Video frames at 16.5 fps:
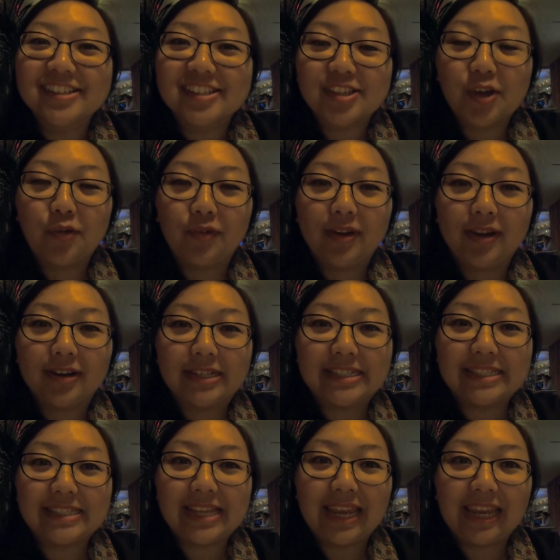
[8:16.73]
So we are
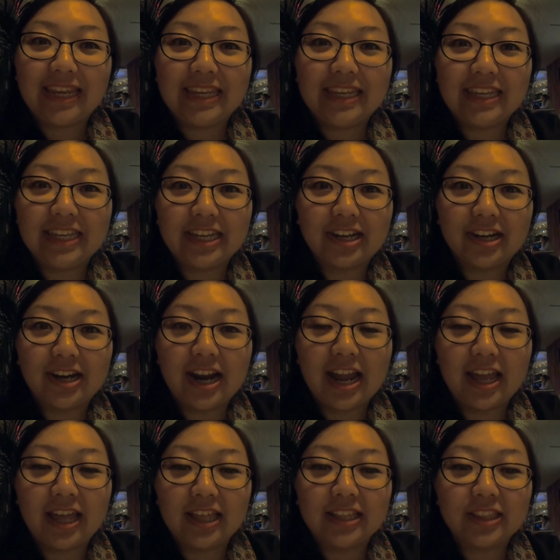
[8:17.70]
staying here
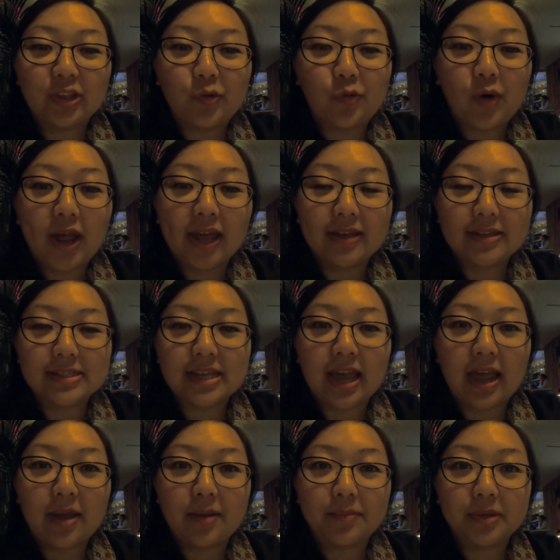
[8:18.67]
at the Wild
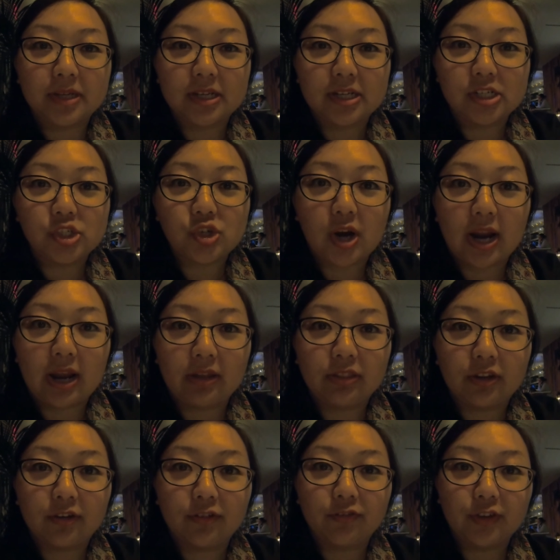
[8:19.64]
Thyme and going to try out
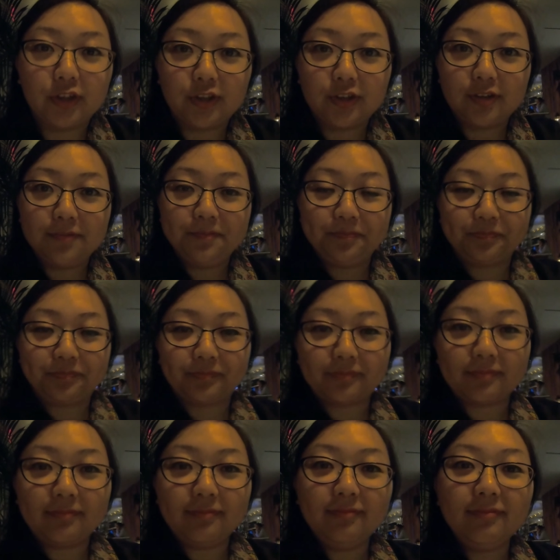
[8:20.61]
their food.
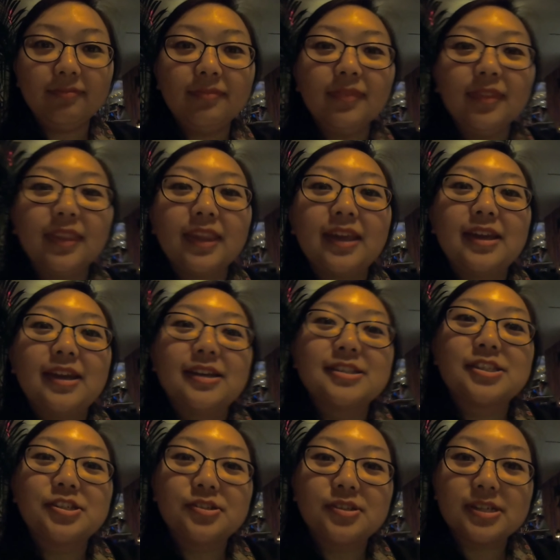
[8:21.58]

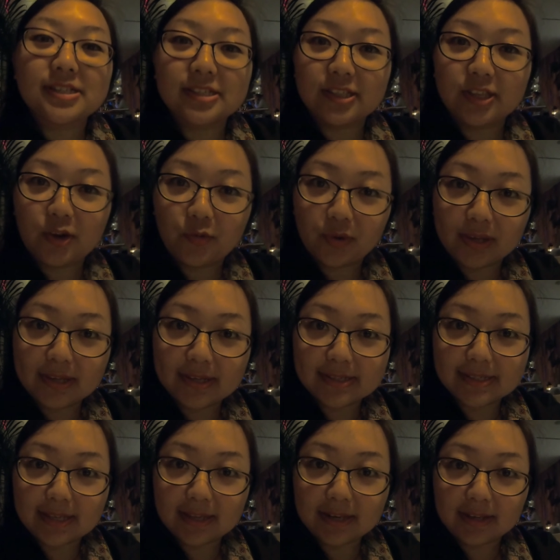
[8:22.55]
Two doesn't know what
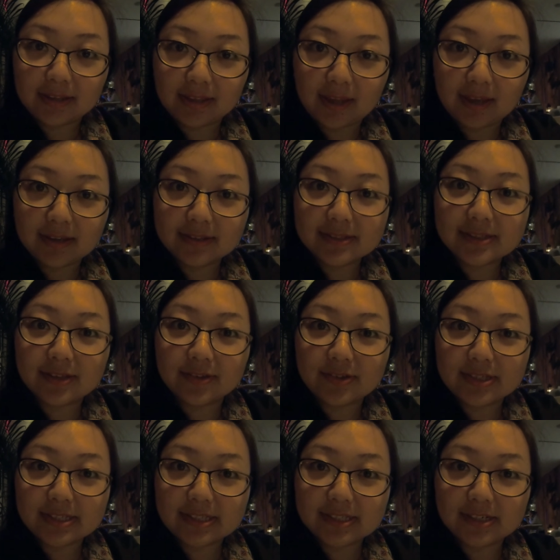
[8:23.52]
he's getting yet, so
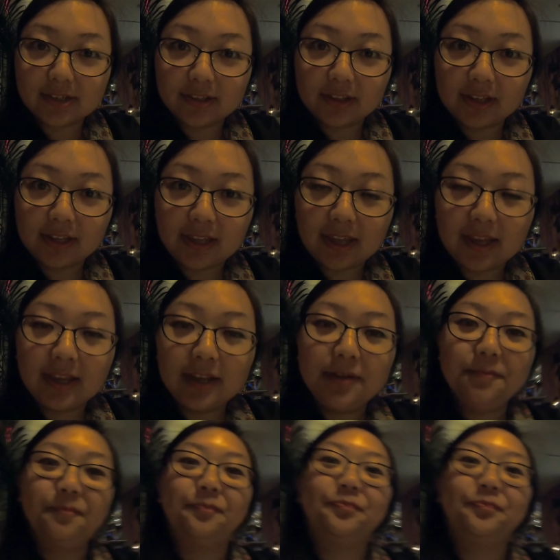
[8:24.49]
he's still looking.